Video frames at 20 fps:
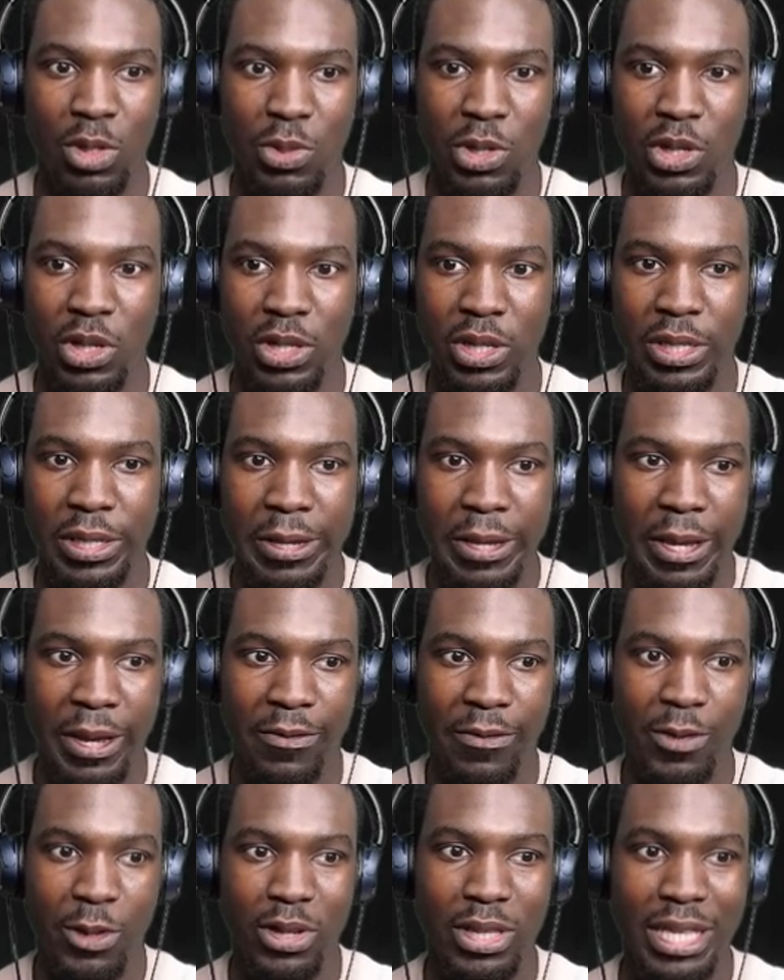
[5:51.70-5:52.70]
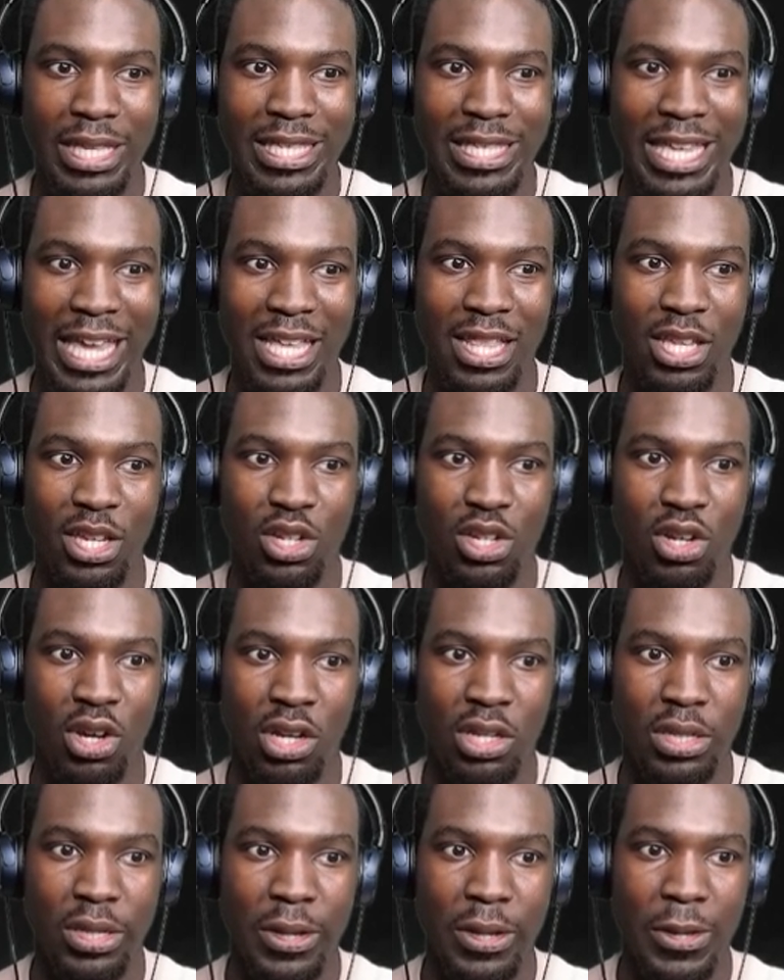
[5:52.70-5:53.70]
was because if you look at the daily
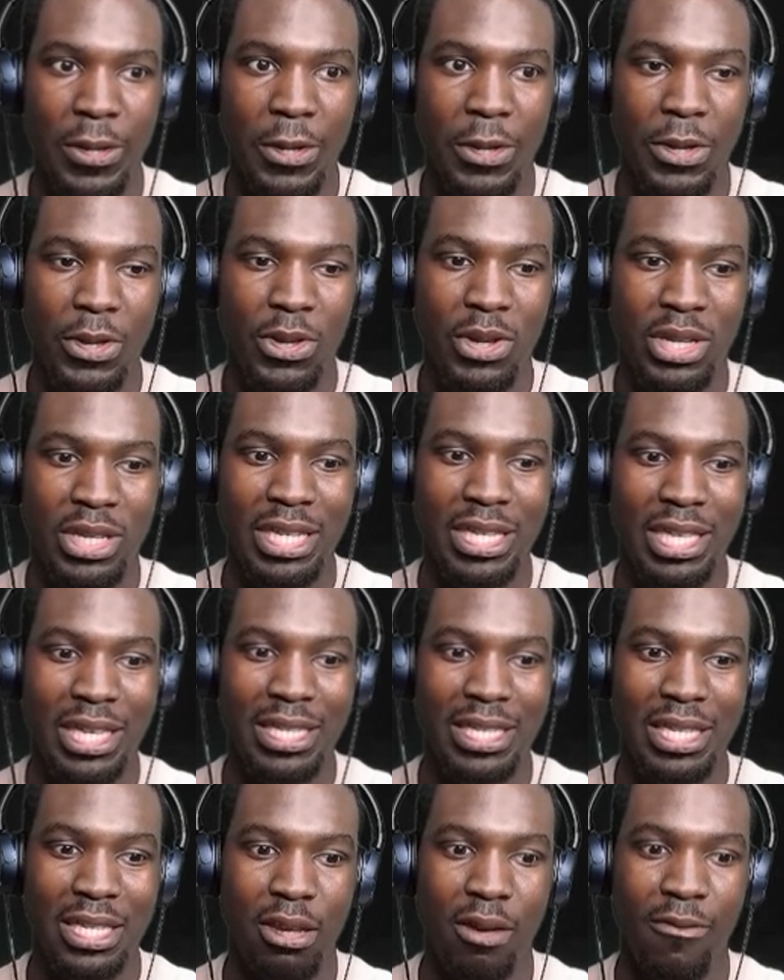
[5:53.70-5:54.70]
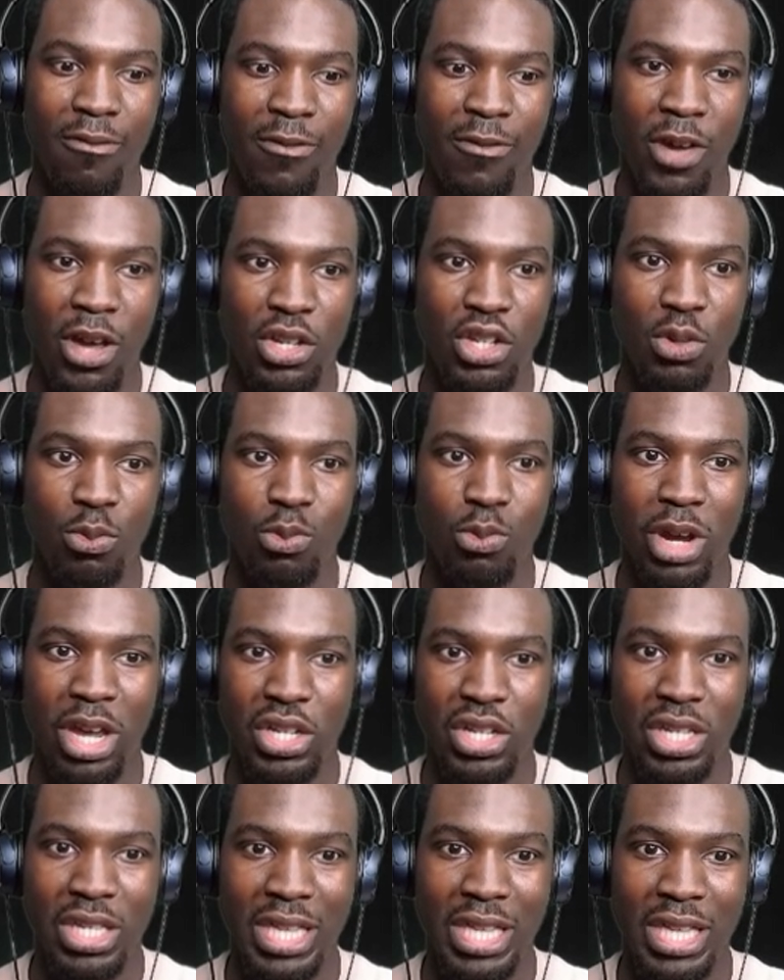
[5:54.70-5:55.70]
charts, you can see there's this converging
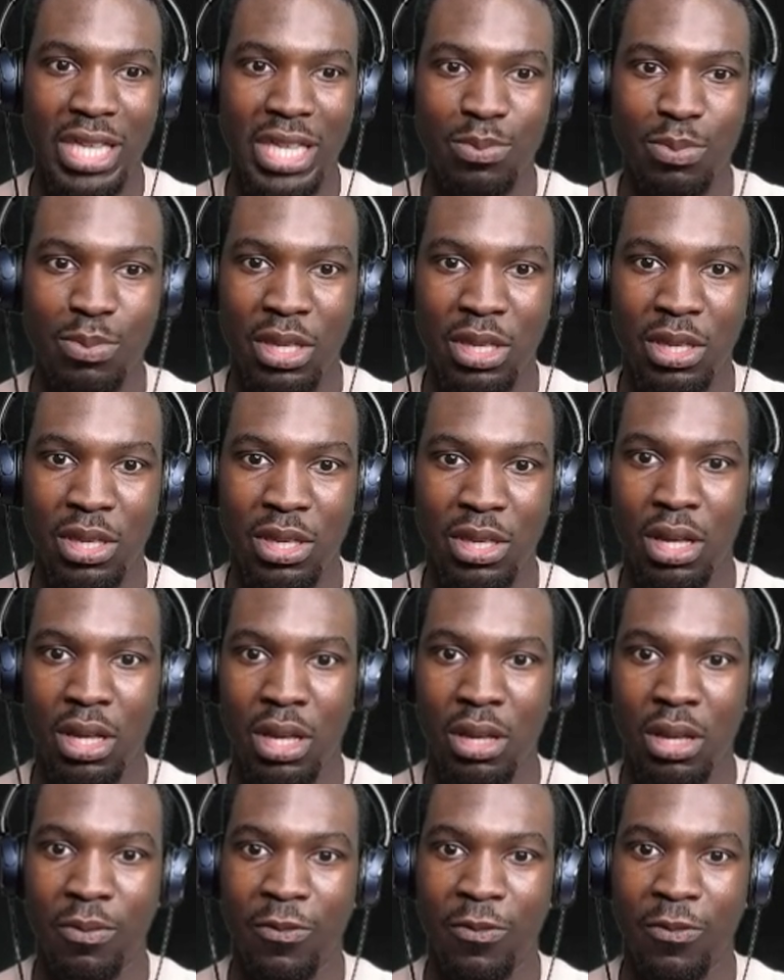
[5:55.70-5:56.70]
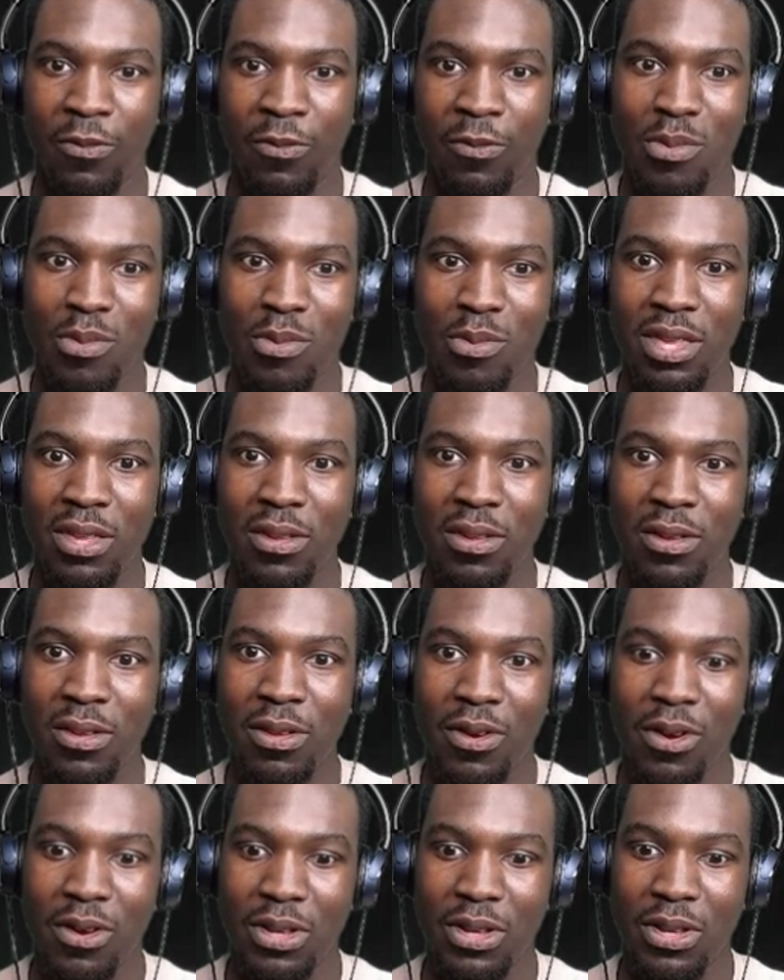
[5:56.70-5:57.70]
wedge that's been forming
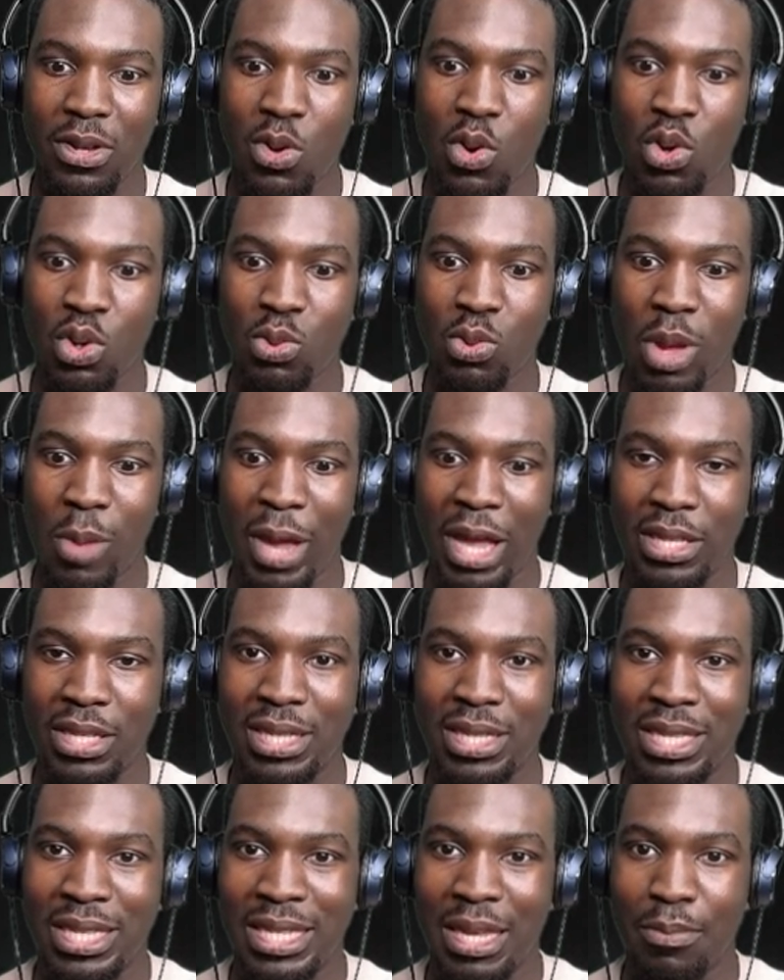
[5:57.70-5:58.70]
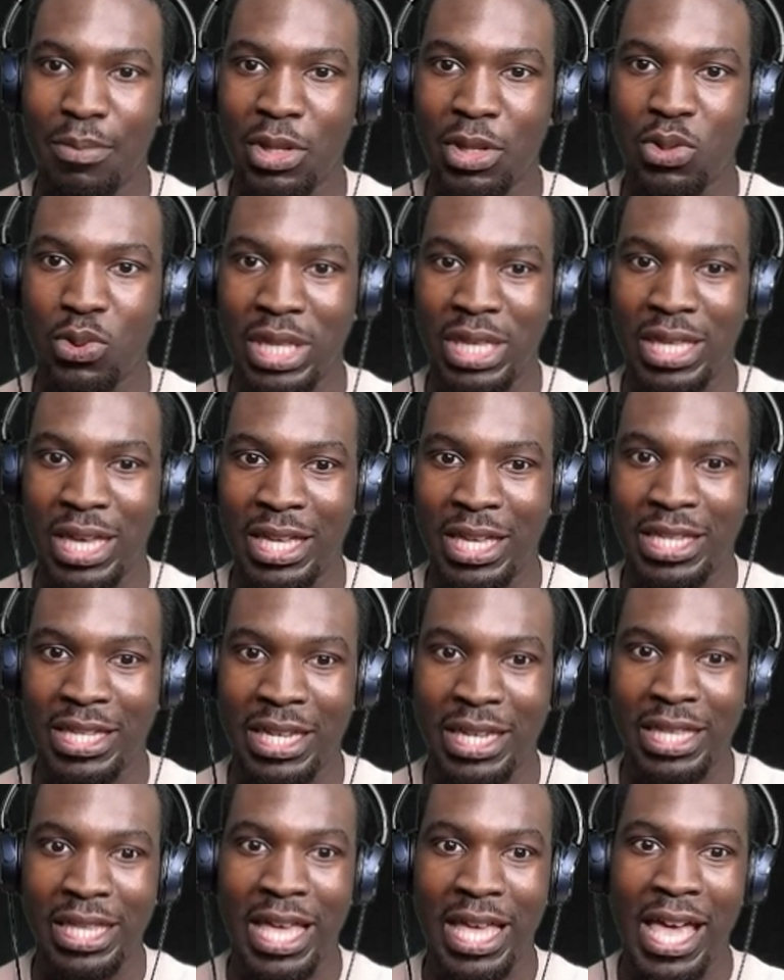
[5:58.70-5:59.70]
all the way back to December
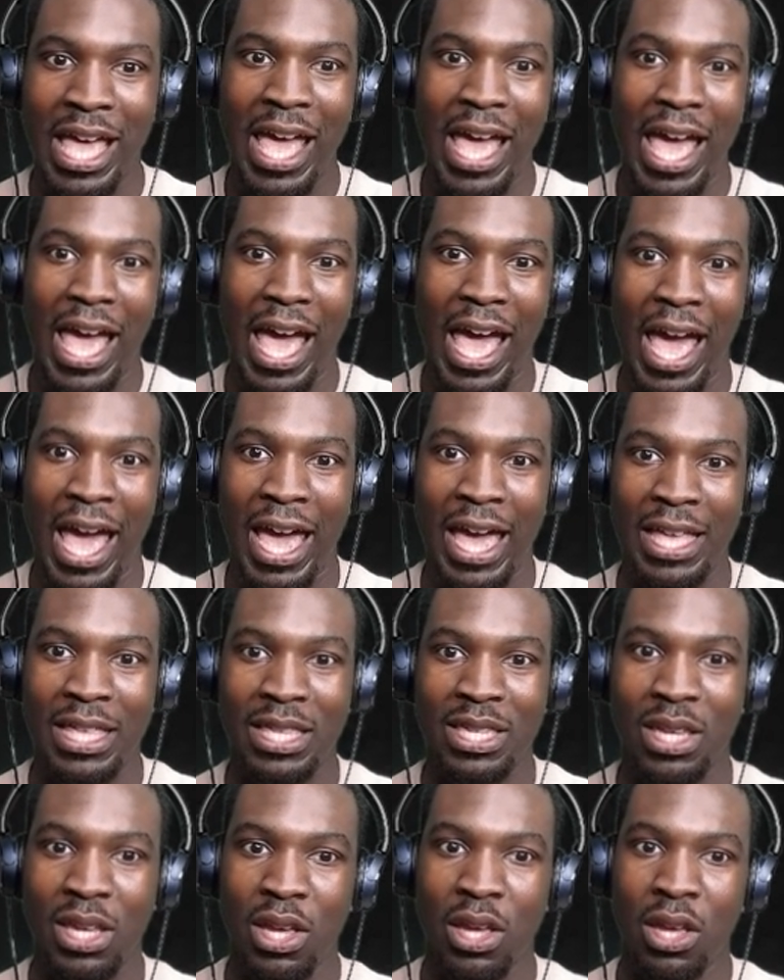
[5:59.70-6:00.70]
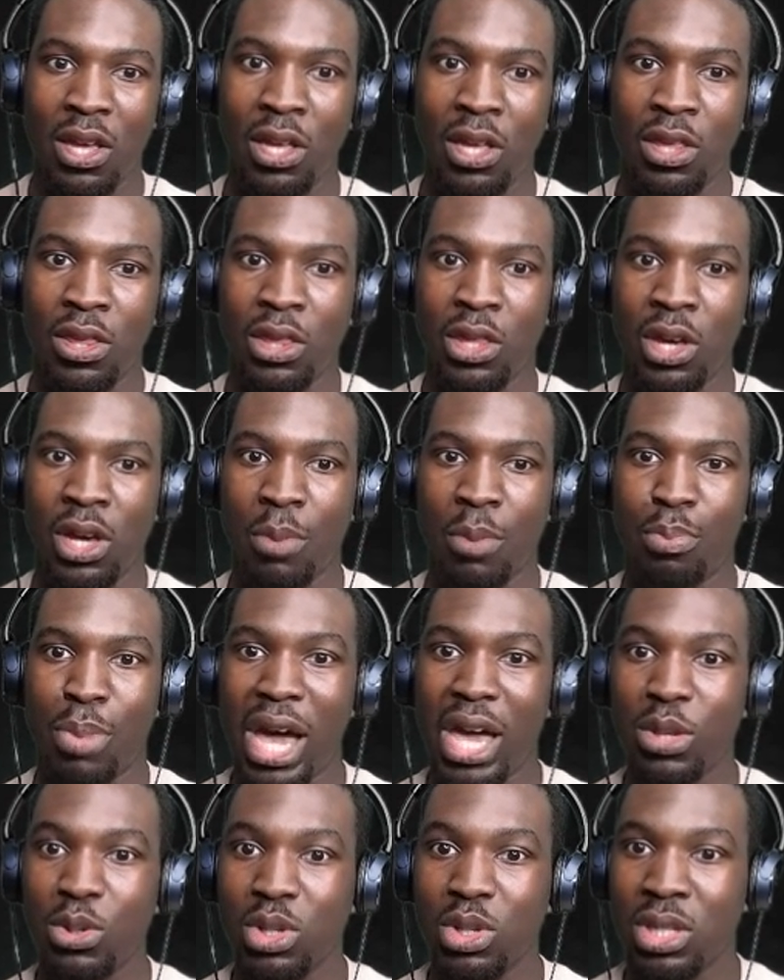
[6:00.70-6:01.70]
2019, and the
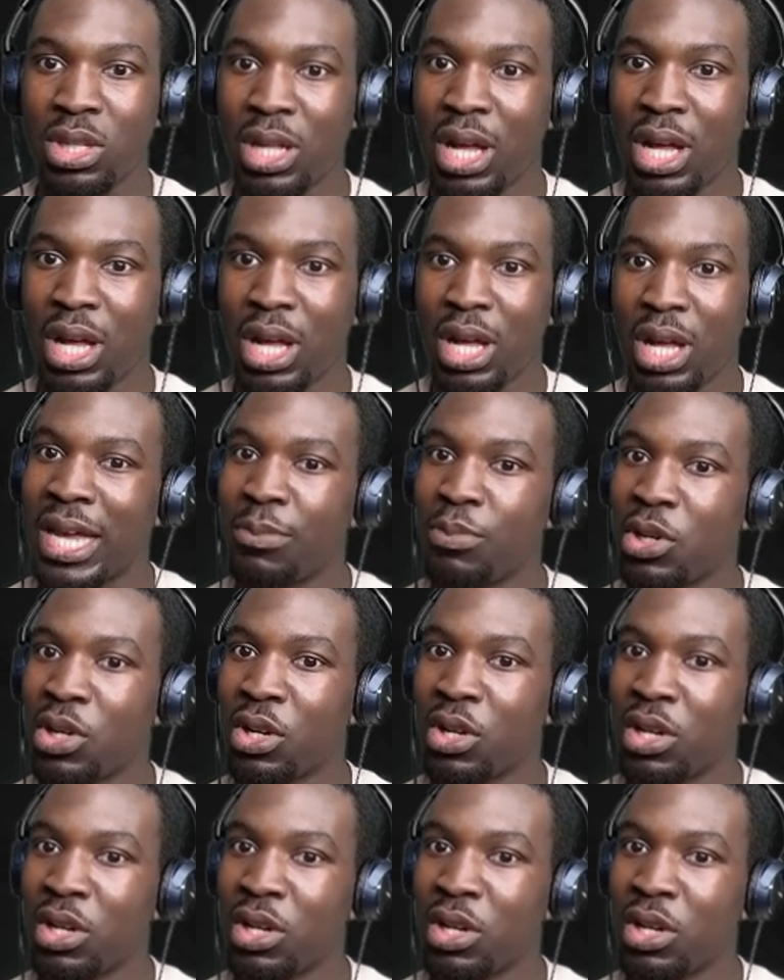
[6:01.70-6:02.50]
bias was to the upside